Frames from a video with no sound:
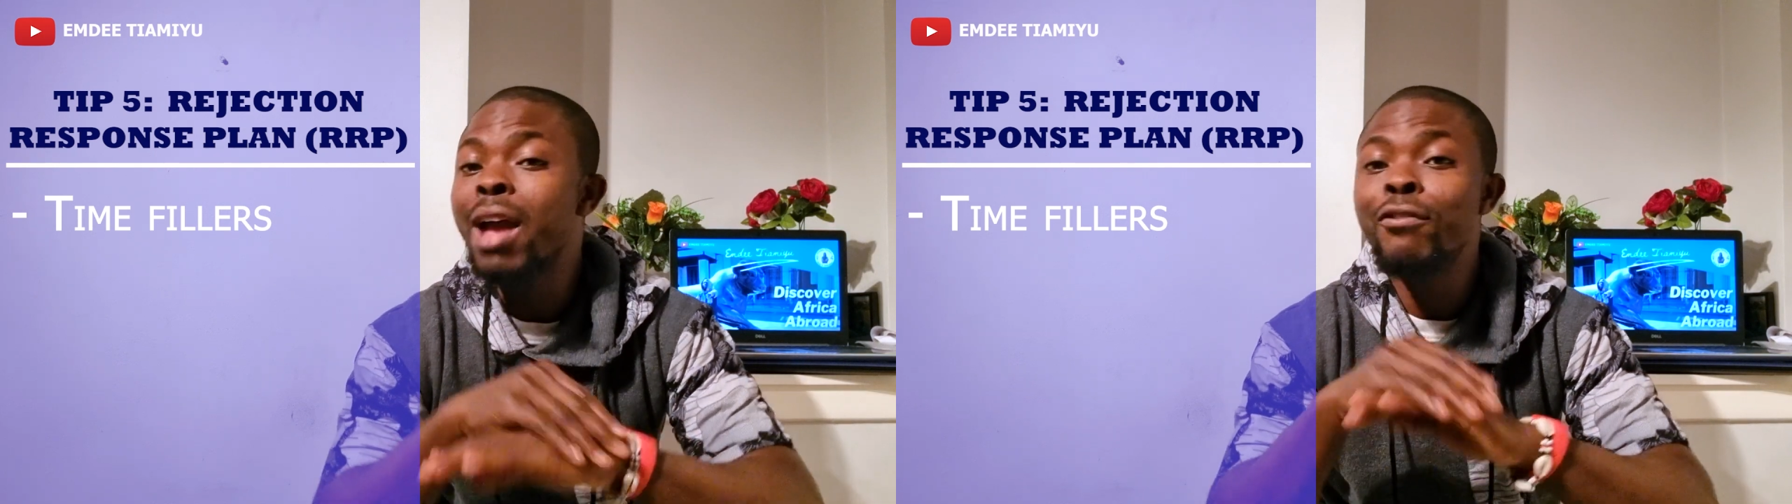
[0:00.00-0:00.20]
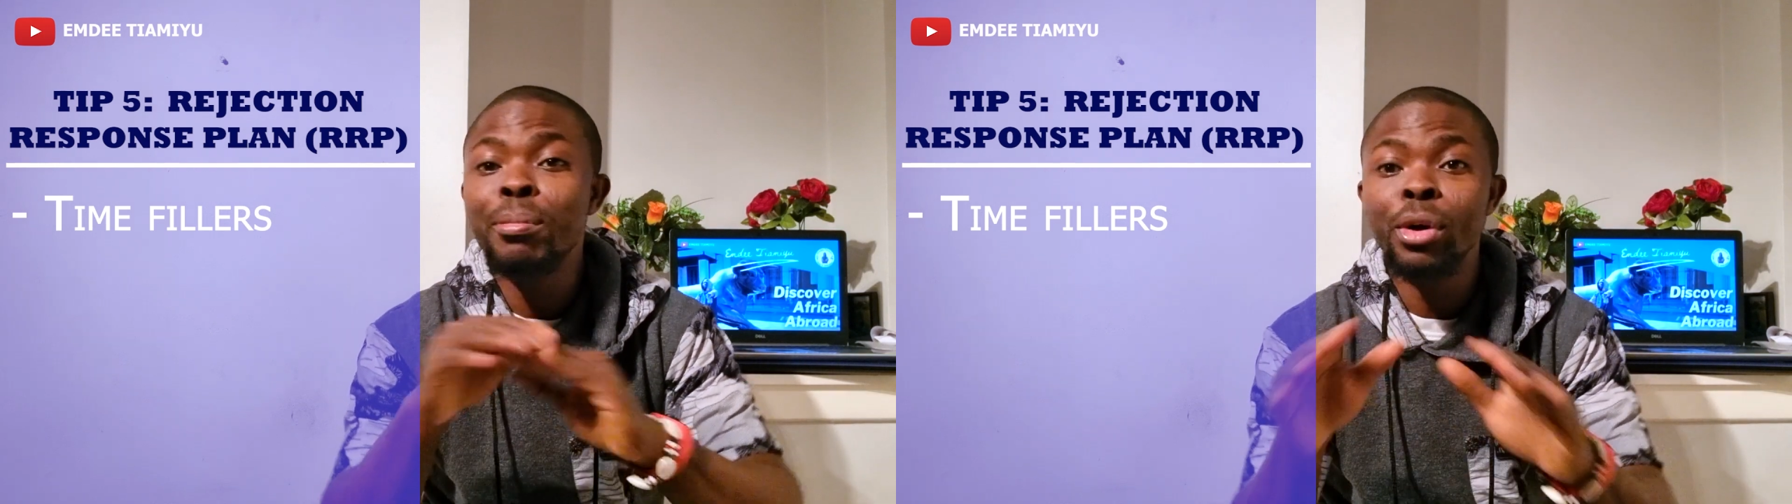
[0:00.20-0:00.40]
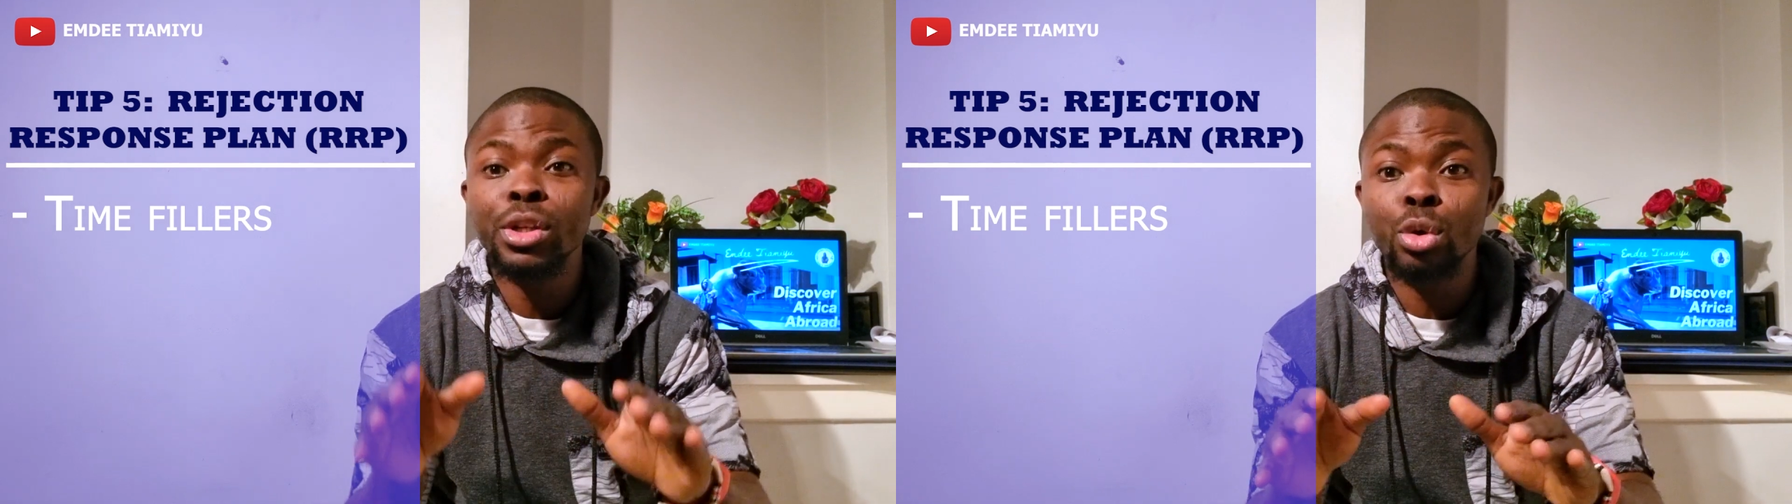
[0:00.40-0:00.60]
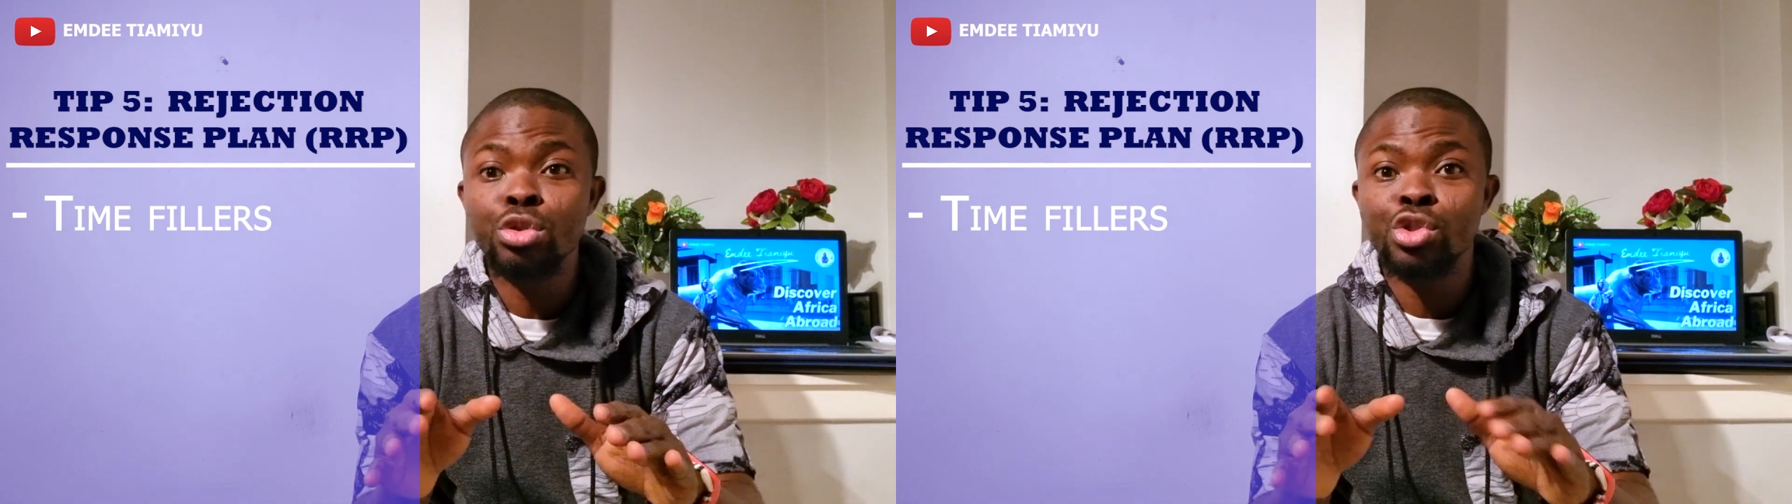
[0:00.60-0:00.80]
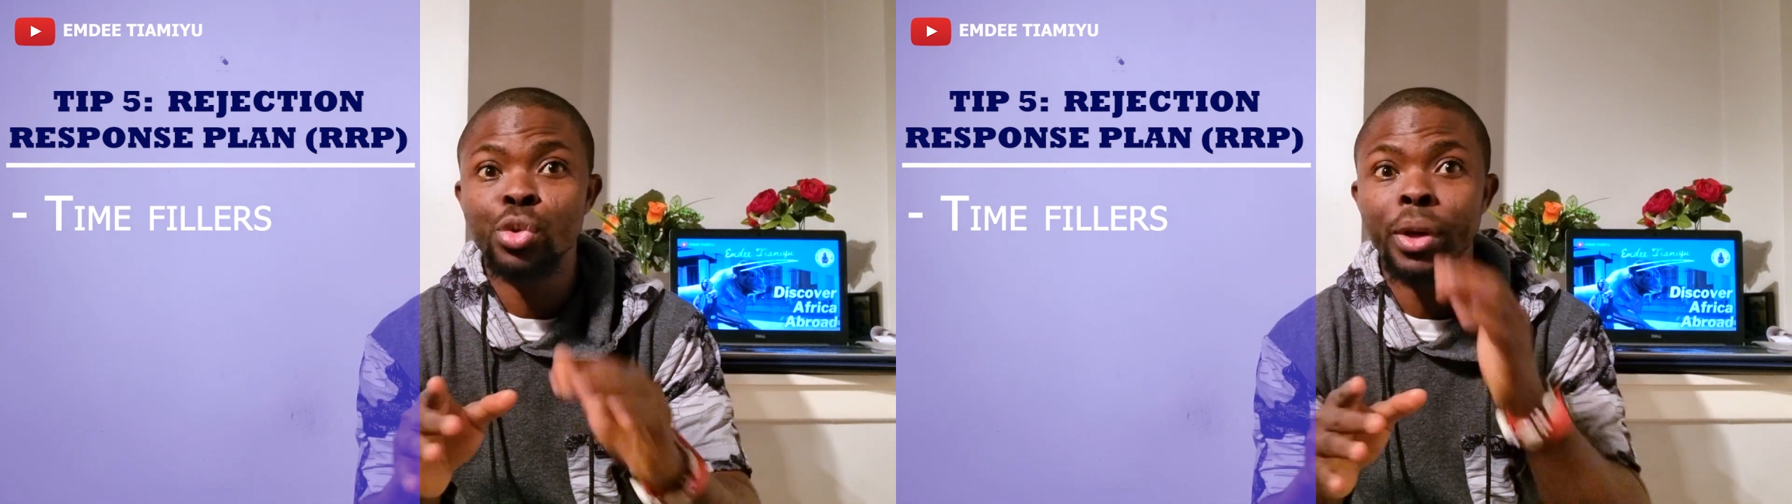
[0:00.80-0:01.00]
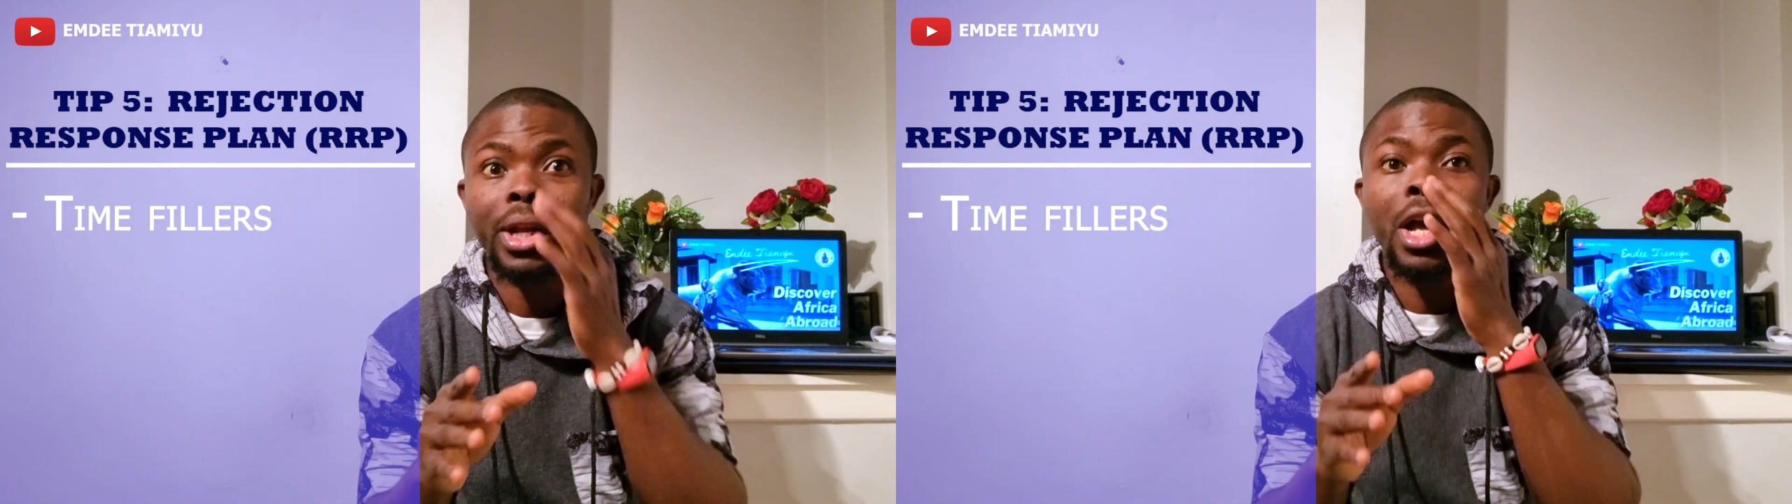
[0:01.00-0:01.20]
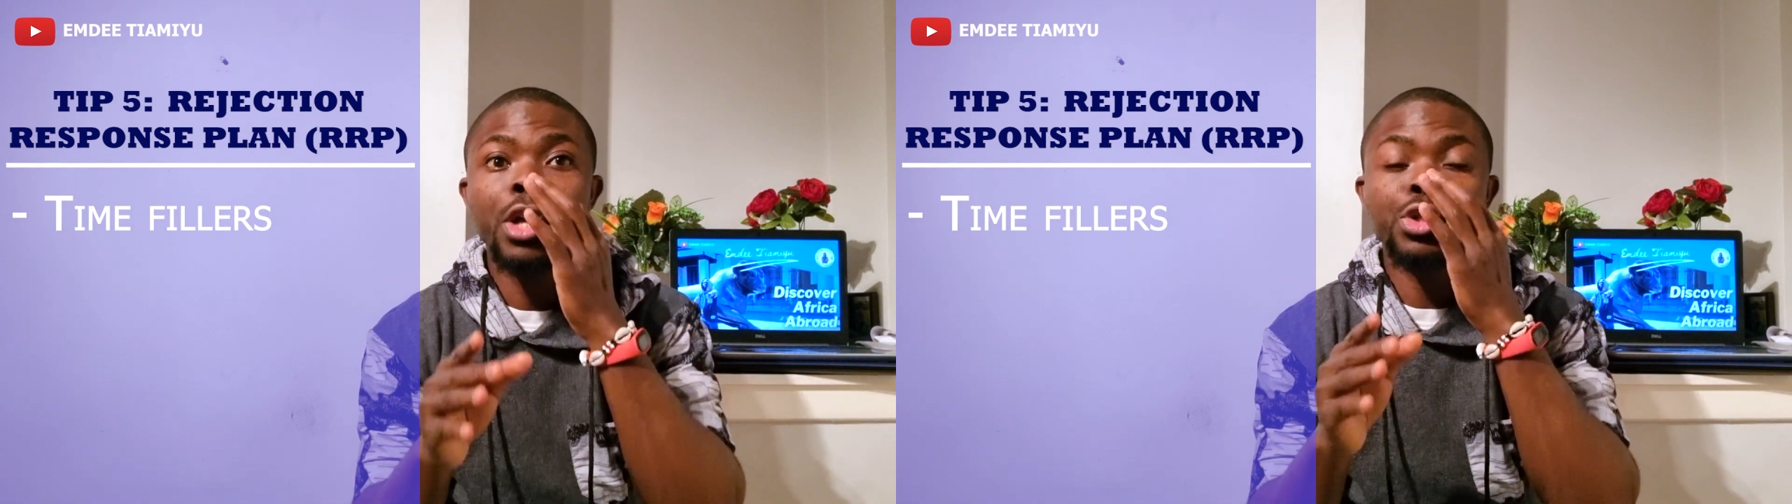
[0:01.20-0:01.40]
Everybody goes through it.